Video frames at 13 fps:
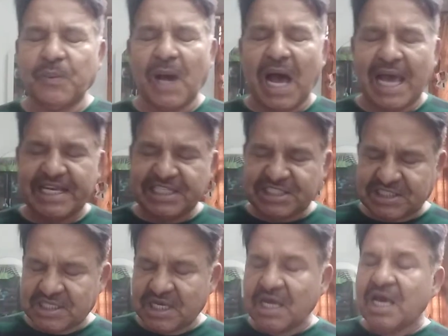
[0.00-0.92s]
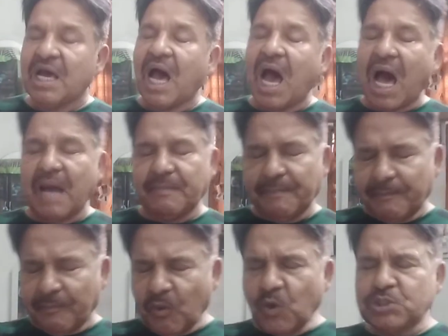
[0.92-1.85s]
ice, are
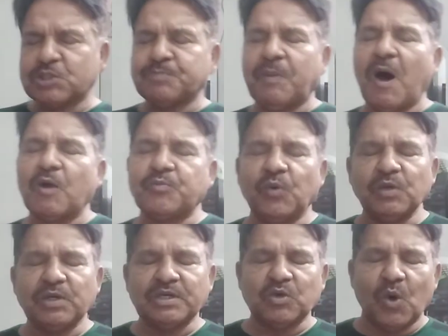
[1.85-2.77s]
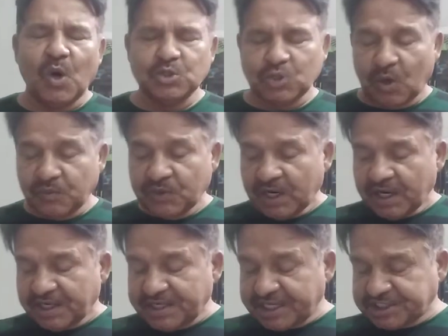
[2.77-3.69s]
most powerful cause of
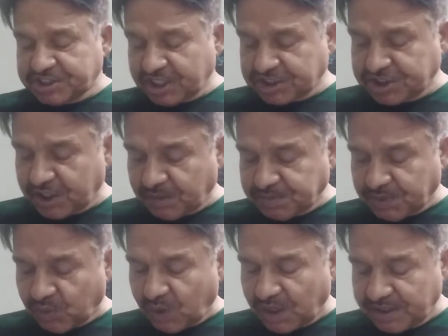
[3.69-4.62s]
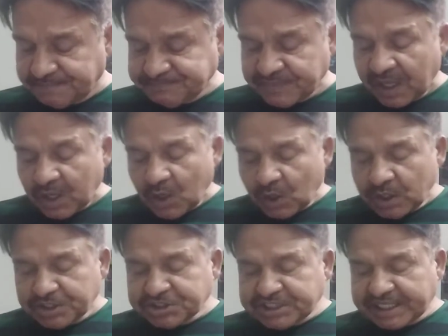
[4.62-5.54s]
destruction of the world.
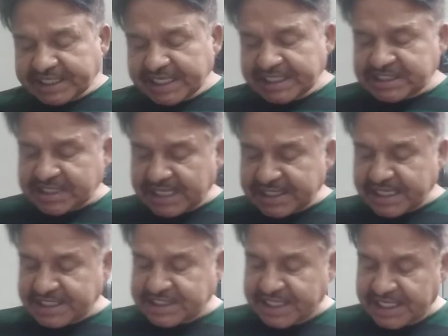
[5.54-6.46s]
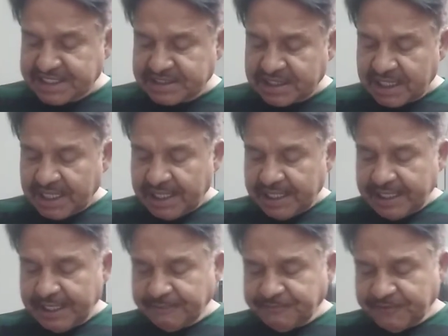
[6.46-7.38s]
Second stanza says,
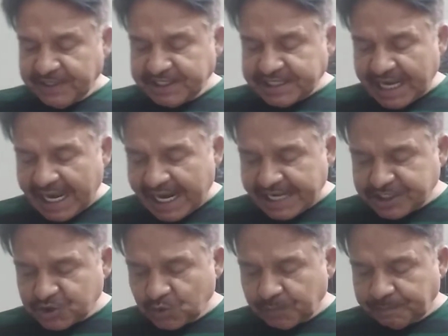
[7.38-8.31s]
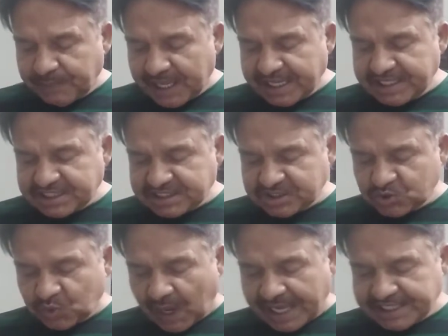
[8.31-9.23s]
if it had to perish
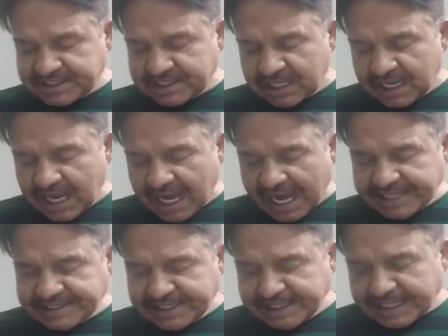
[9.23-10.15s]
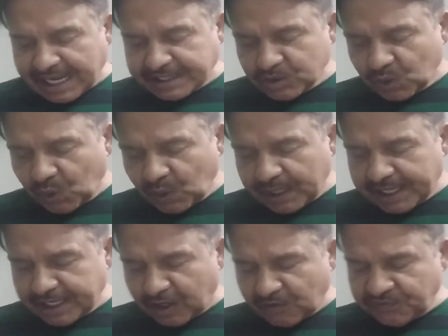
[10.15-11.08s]
twice, I think I know
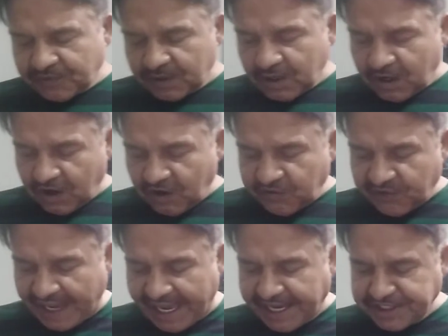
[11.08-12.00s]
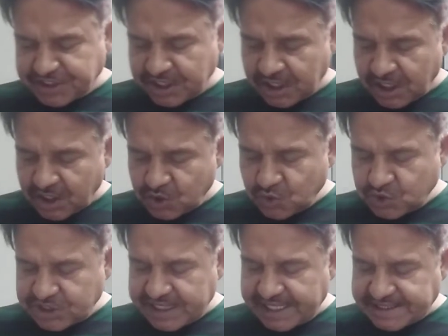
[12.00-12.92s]
enough of hate to
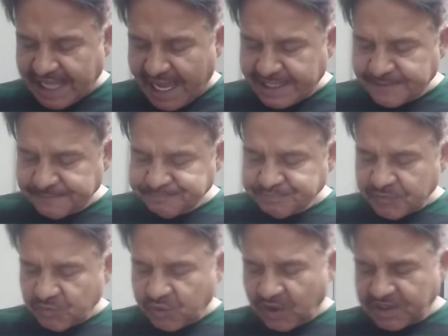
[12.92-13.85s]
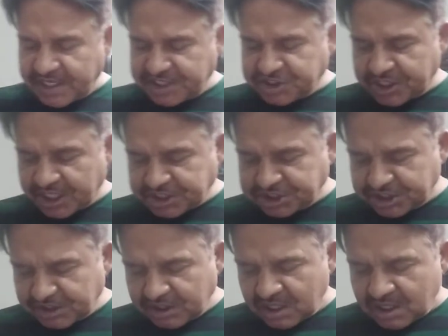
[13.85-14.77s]
say that for
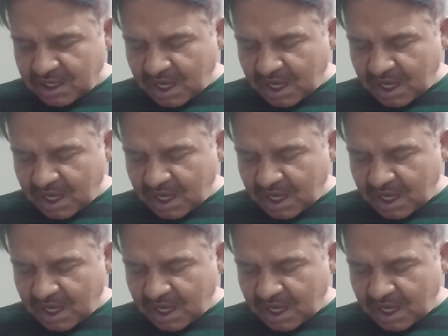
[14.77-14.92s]
destruction,